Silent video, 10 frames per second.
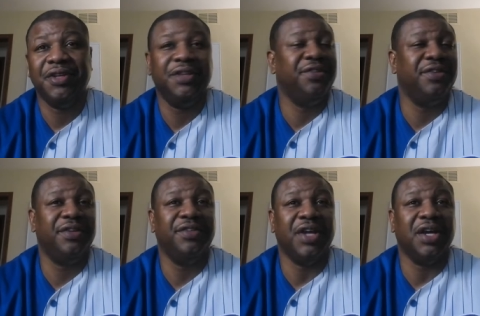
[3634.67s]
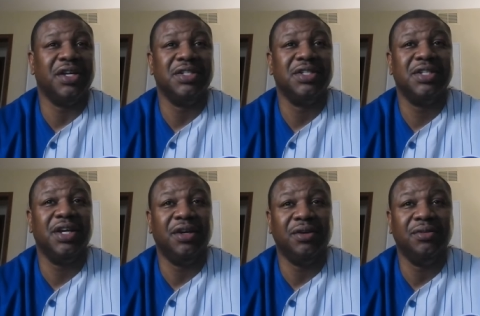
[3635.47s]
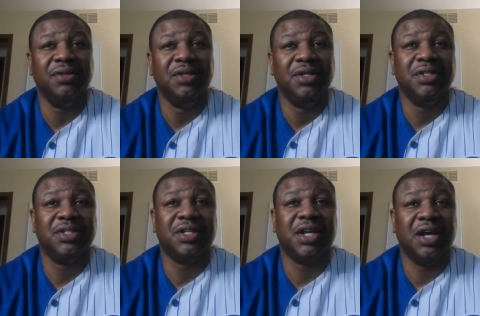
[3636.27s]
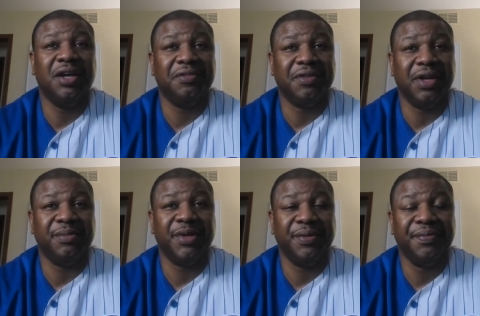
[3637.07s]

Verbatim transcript: Vince is not going to sell to the Khan family.